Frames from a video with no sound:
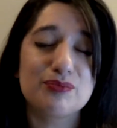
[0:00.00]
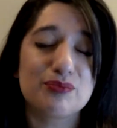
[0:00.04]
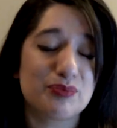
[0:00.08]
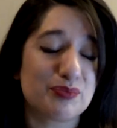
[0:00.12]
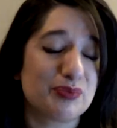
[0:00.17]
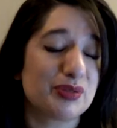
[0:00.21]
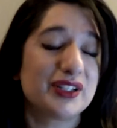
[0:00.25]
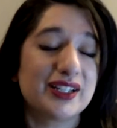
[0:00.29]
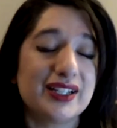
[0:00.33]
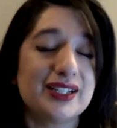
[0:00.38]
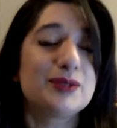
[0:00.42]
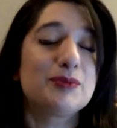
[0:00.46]

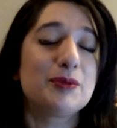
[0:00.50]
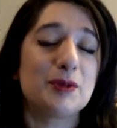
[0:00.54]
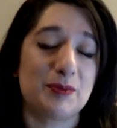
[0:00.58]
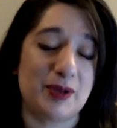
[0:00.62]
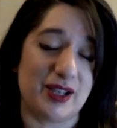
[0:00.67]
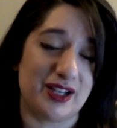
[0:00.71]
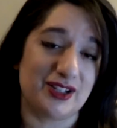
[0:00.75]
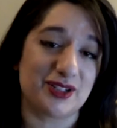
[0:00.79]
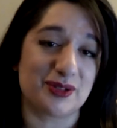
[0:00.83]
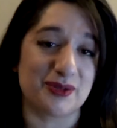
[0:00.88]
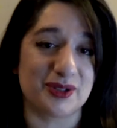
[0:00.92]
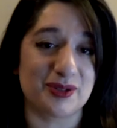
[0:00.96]
Please be
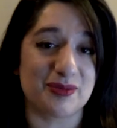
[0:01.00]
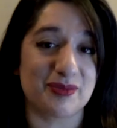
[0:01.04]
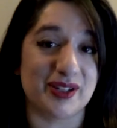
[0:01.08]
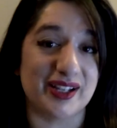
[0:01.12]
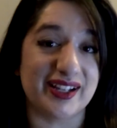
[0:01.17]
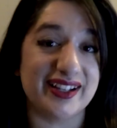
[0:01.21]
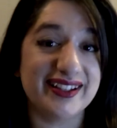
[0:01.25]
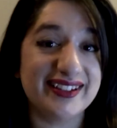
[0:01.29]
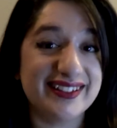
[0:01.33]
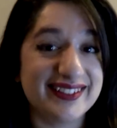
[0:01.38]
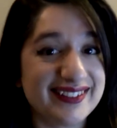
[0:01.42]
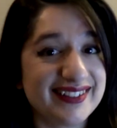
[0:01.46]
patient with
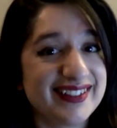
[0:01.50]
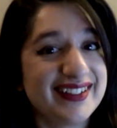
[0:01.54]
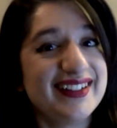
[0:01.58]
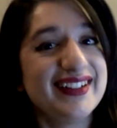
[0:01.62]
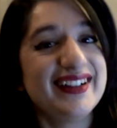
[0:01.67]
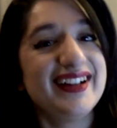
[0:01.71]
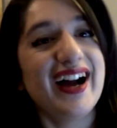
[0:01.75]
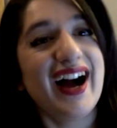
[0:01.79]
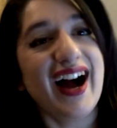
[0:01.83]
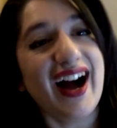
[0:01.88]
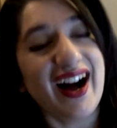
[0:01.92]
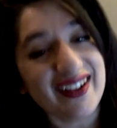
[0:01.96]
me.
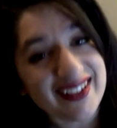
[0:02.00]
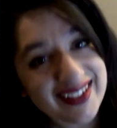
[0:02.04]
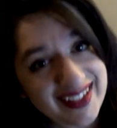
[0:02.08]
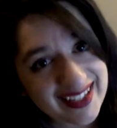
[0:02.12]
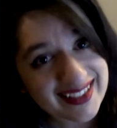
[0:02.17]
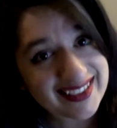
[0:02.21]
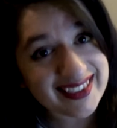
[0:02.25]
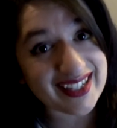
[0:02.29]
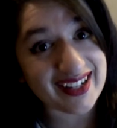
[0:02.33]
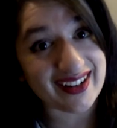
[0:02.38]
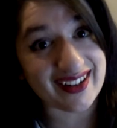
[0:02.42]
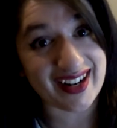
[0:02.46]
I'll
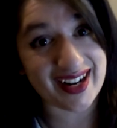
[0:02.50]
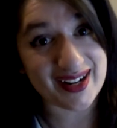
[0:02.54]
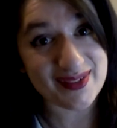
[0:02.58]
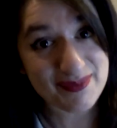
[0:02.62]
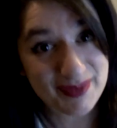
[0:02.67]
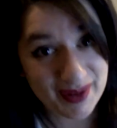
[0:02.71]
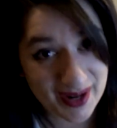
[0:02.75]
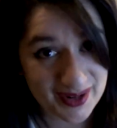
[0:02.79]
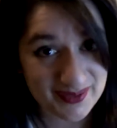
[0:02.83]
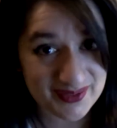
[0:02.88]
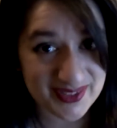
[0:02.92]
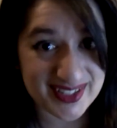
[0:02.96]
get there, I
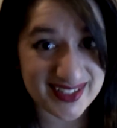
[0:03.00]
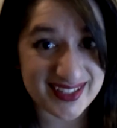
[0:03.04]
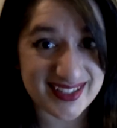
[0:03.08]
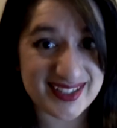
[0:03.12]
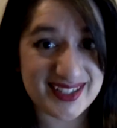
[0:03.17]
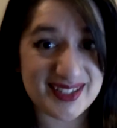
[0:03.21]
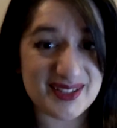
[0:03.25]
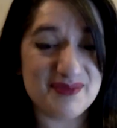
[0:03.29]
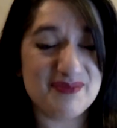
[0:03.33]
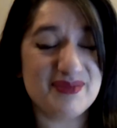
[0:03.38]
promise.